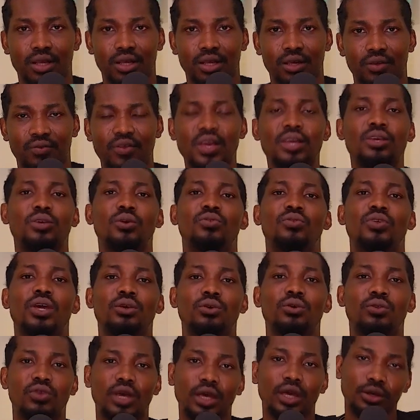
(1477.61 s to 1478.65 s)
Thank you, thank you,
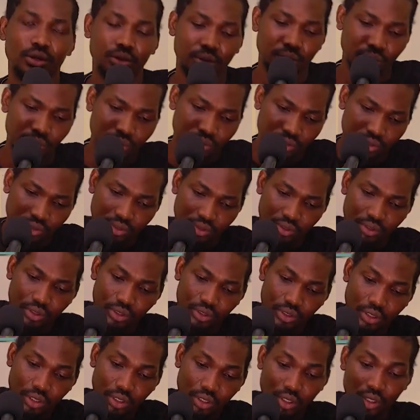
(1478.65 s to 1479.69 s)
thank you.
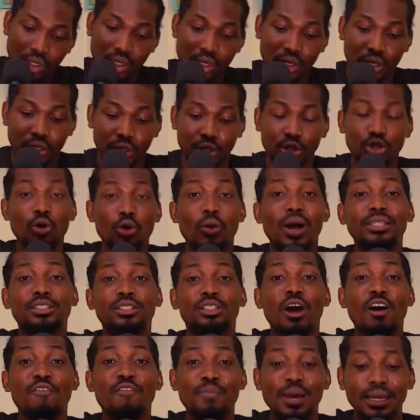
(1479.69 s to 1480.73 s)
The US
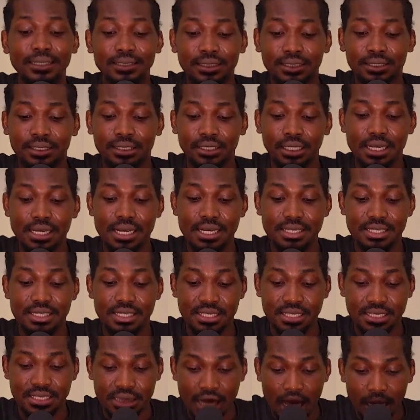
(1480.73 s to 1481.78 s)
government
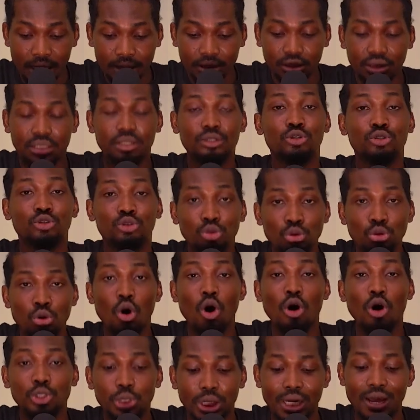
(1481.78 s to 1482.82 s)
sent
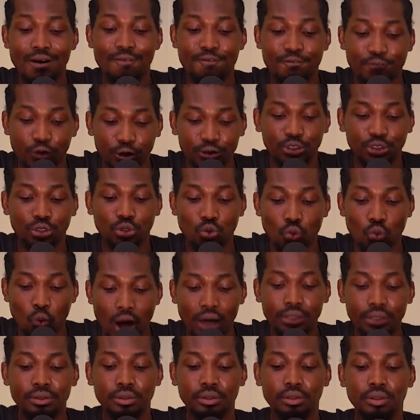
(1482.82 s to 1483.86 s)

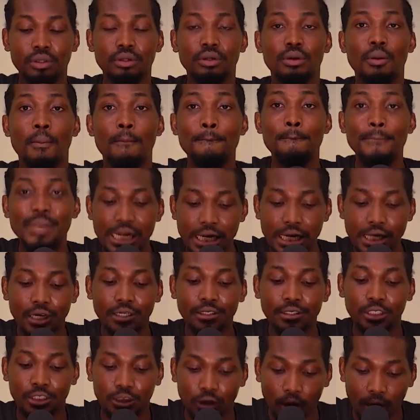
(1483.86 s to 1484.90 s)
$241
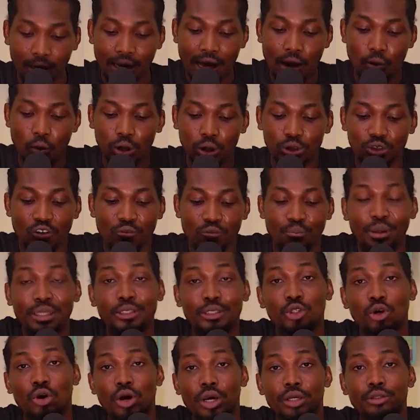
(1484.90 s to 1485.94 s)
million worth of
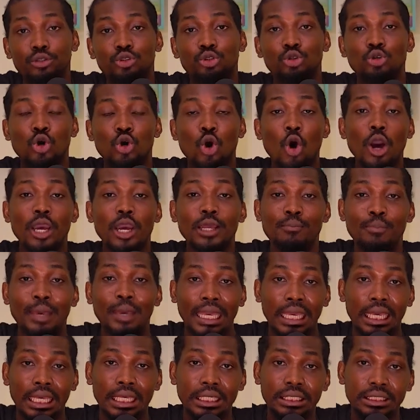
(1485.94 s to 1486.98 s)
Bitcoin to
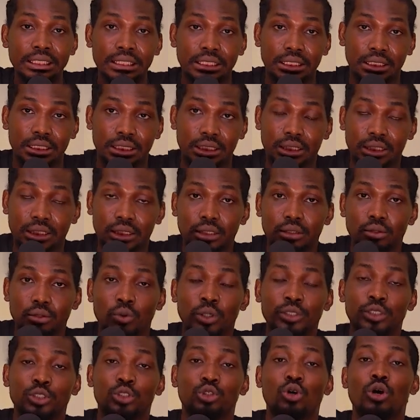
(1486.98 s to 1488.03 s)
Coinbase.
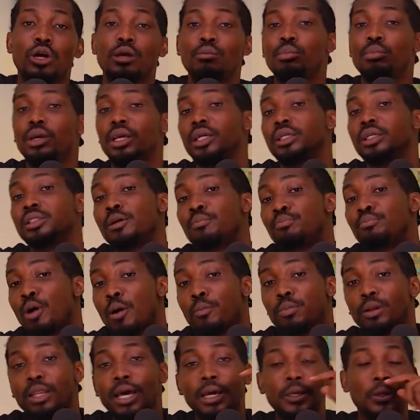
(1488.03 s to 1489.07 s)
What is Coinbase? A
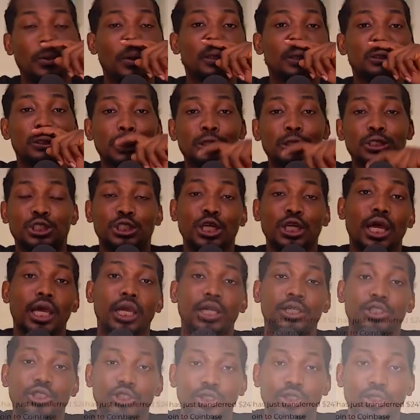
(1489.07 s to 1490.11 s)
popular US
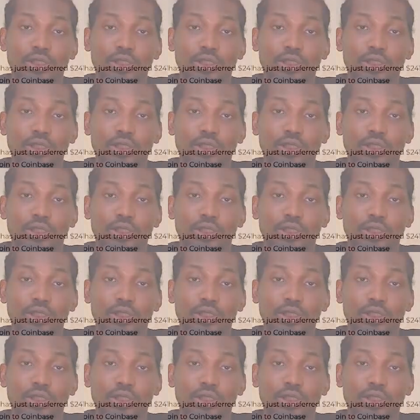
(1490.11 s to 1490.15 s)
exchange